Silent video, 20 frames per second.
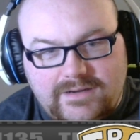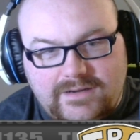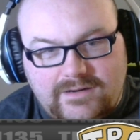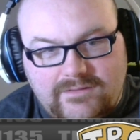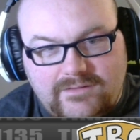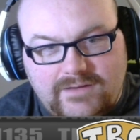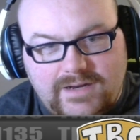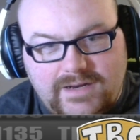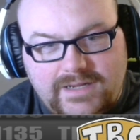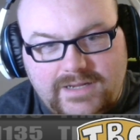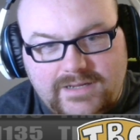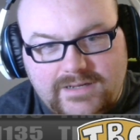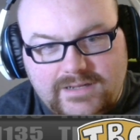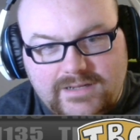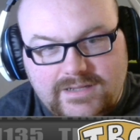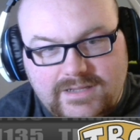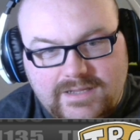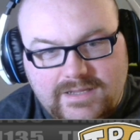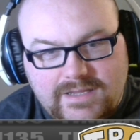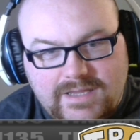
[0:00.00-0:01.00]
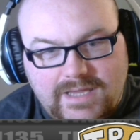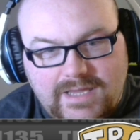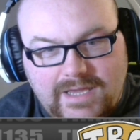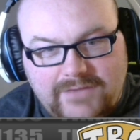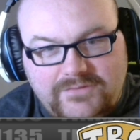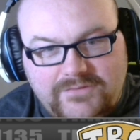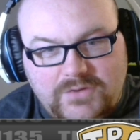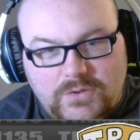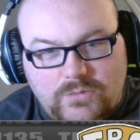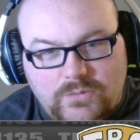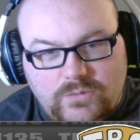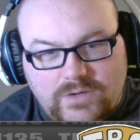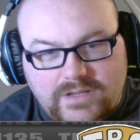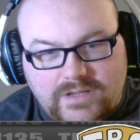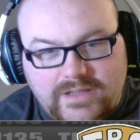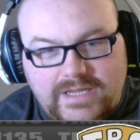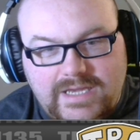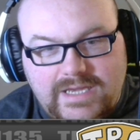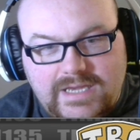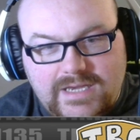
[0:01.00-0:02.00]
All right. If you
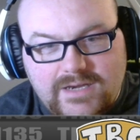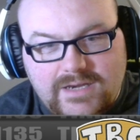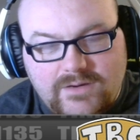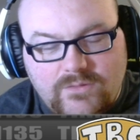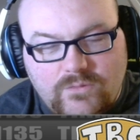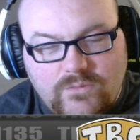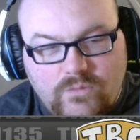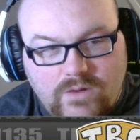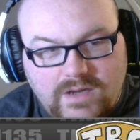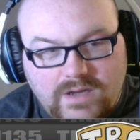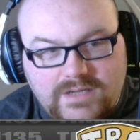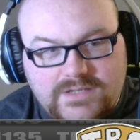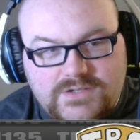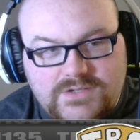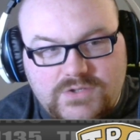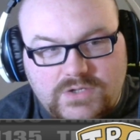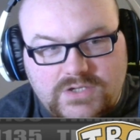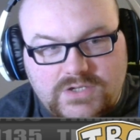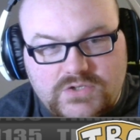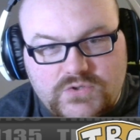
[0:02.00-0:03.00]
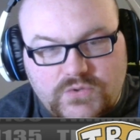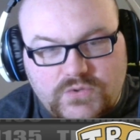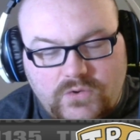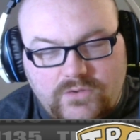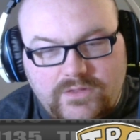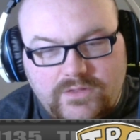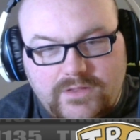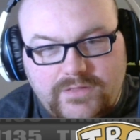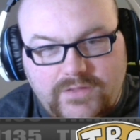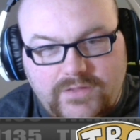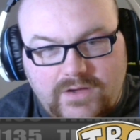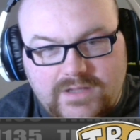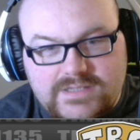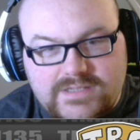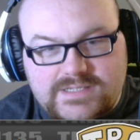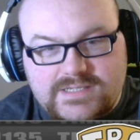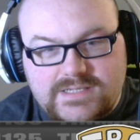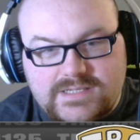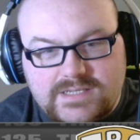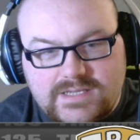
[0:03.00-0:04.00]
really want to control the
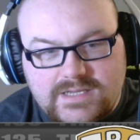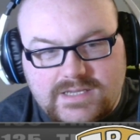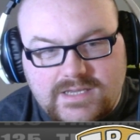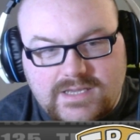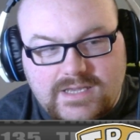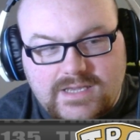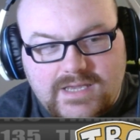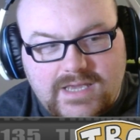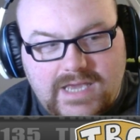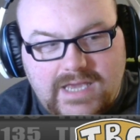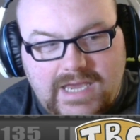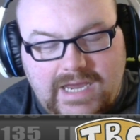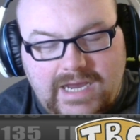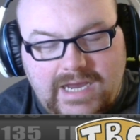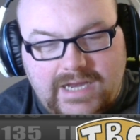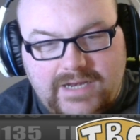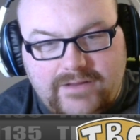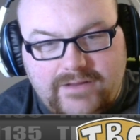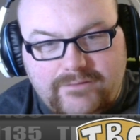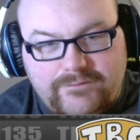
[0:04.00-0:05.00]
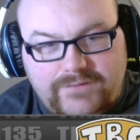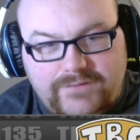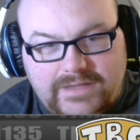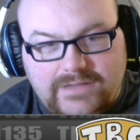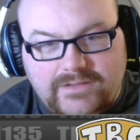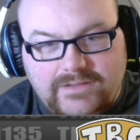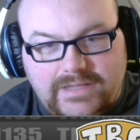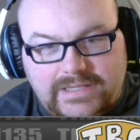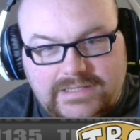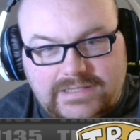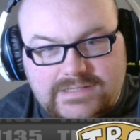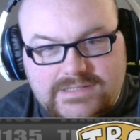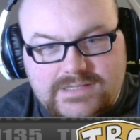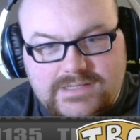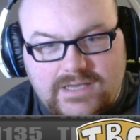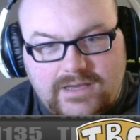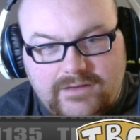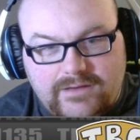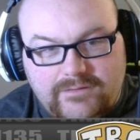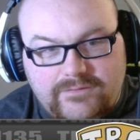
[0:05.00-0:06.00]
thoughts and feelings
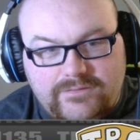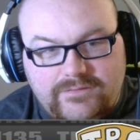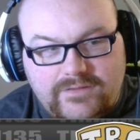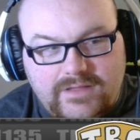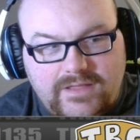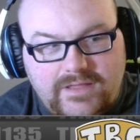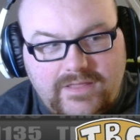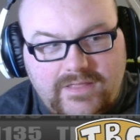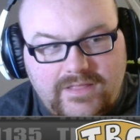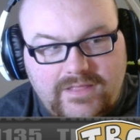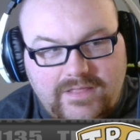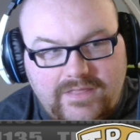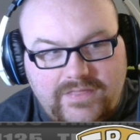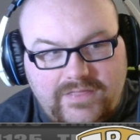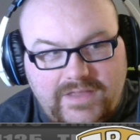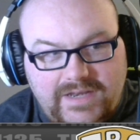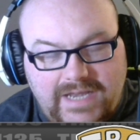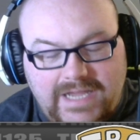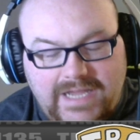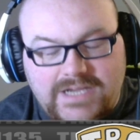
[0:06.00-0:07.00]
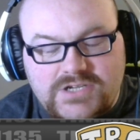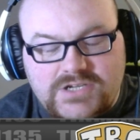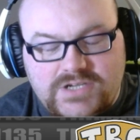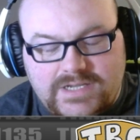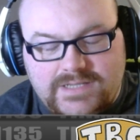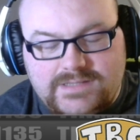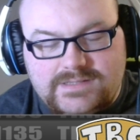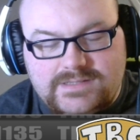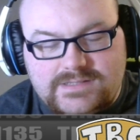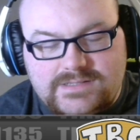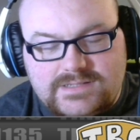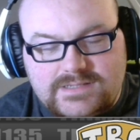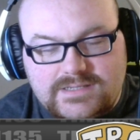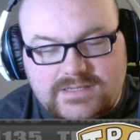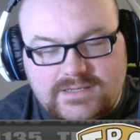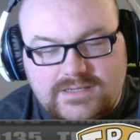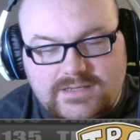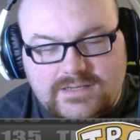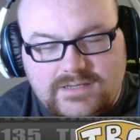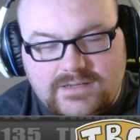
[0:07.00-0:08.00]
of the nations,
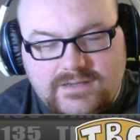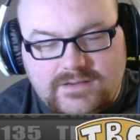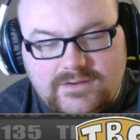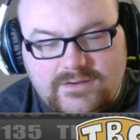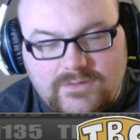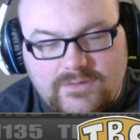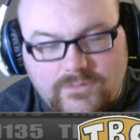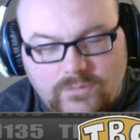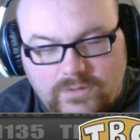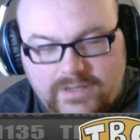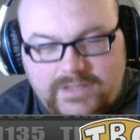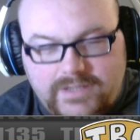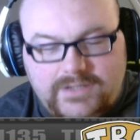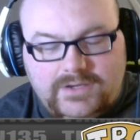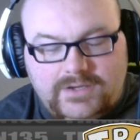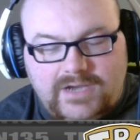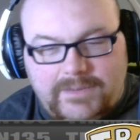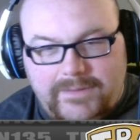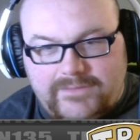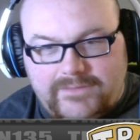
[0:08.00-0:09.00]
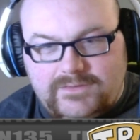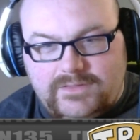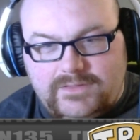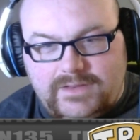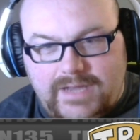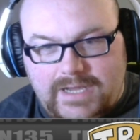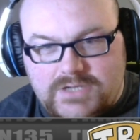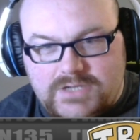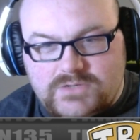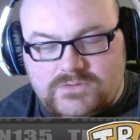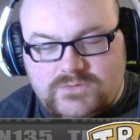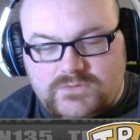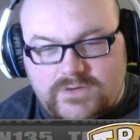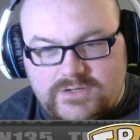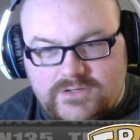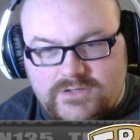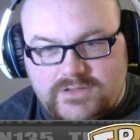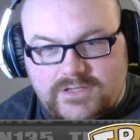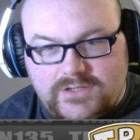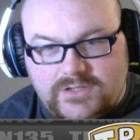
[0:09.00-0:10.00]
wouldn't you come after the national treasure
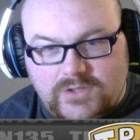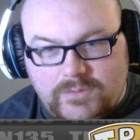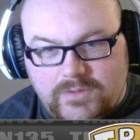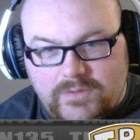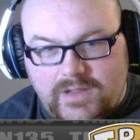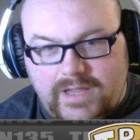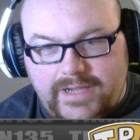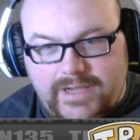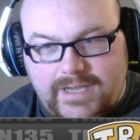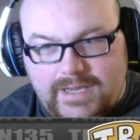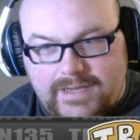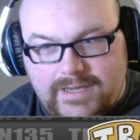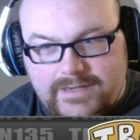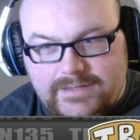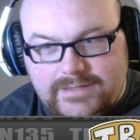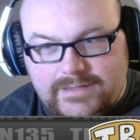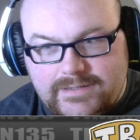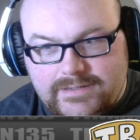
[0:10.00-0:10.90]
and the global icon?